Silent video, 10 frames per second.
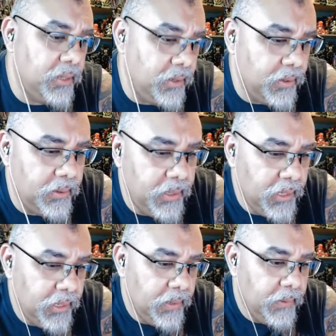or
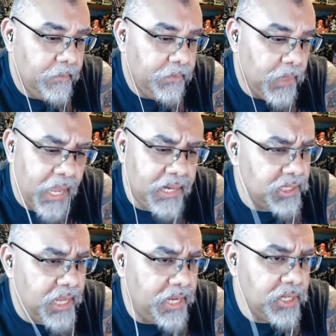
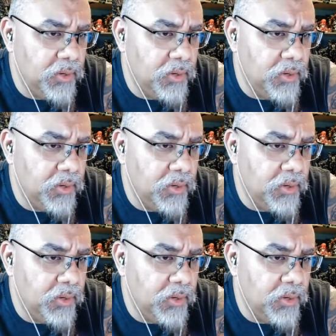Anastasia.